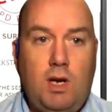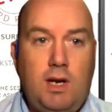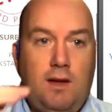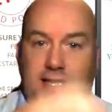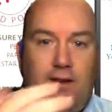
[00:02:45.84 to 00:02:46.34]

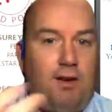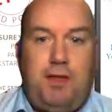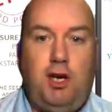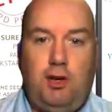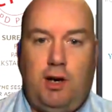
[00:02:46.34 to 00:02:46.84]
That's
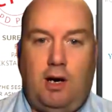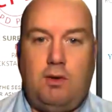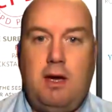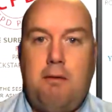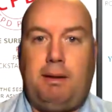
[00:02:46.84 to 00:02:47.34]
everything you know.
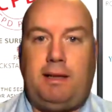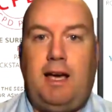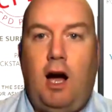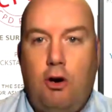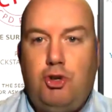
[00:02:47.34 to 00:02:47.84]
But
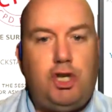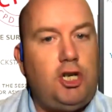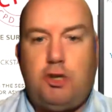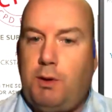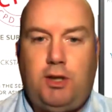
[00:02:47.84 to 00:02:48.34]
the ocean
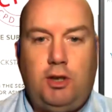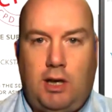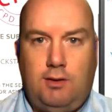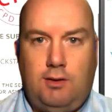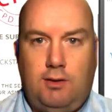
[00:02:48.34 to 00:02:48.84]
is what you
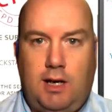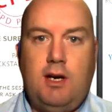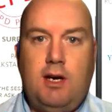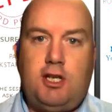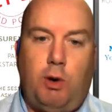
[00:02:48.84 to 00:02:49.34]
don't know.
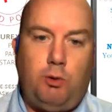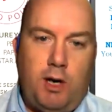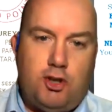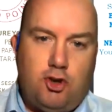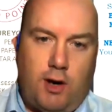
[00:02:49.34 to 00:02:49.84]
So what
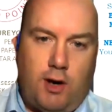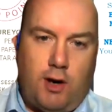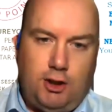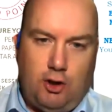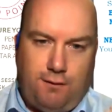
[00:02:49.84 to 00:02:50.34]
we are trying to
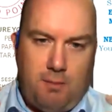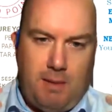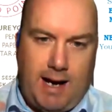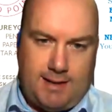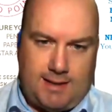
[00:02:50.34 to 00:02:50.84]
do from
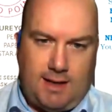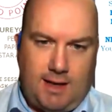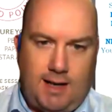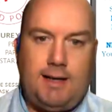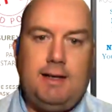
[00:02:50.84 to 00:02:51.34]
our
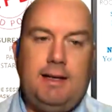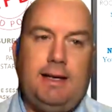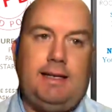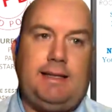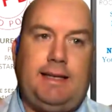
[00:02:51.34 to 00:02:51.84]
side
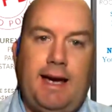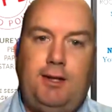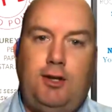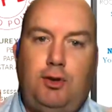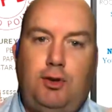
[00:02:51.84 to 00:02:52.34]
is get
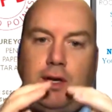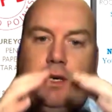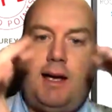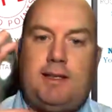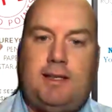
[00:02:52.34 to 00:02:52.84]
you to think
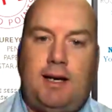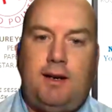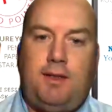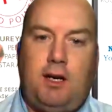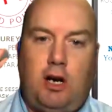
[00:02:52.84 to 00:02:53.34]
outside
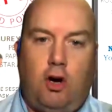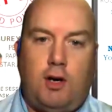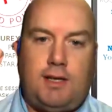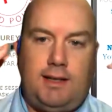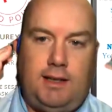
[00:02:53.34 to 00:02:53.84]
of the
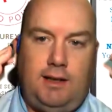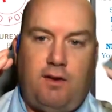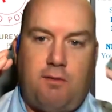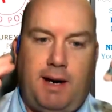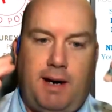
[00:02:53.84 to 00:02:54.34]
glass and the
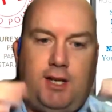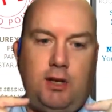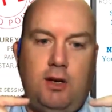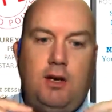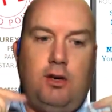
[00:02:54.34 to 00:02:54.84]

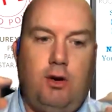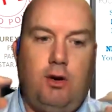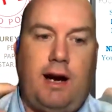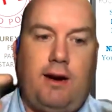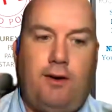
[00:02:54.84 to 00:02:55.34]
information you
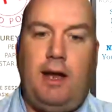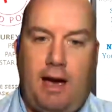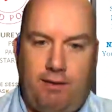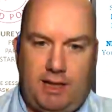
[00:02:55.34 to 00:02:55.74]
are currently having